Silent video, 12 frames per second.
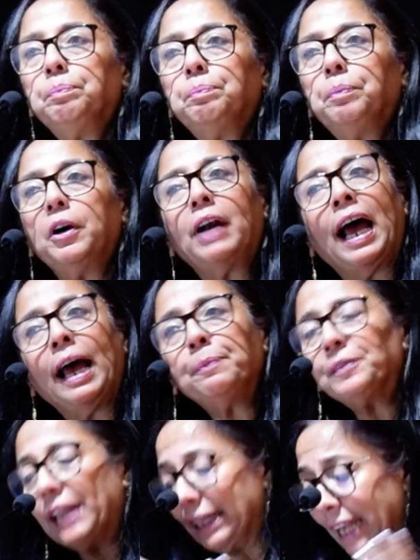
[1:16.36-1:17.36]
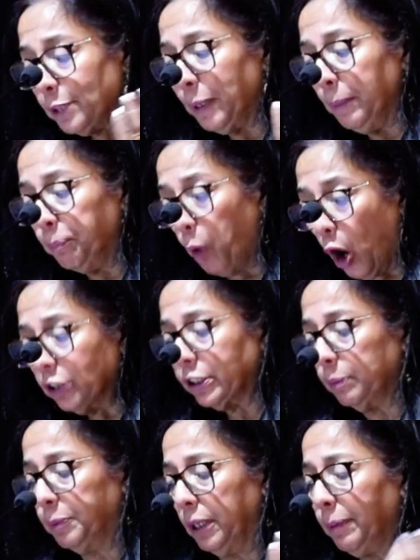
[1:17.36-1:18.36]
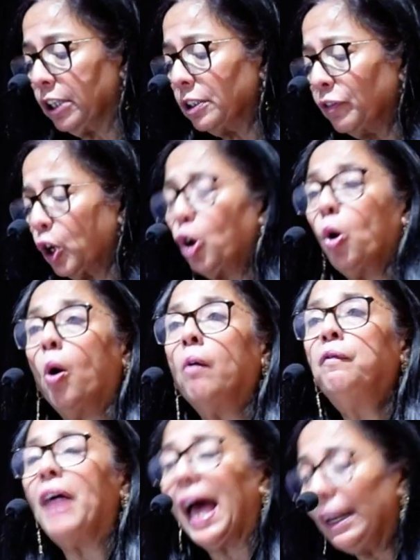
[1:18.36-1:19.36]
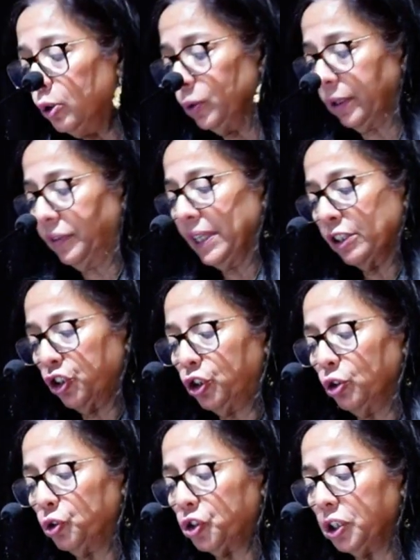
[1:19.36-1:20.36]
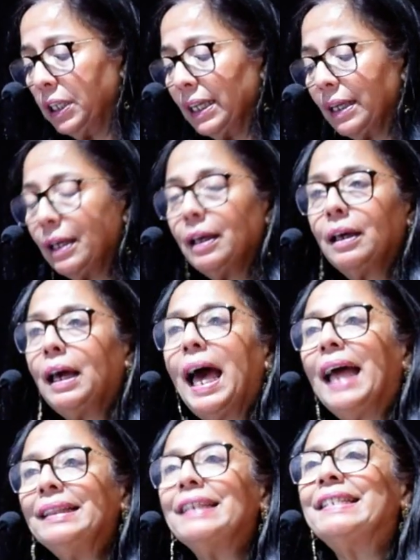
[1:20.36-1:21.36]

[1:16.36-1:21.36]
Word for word: Perhaps that has been possible because of the core values of the institution and the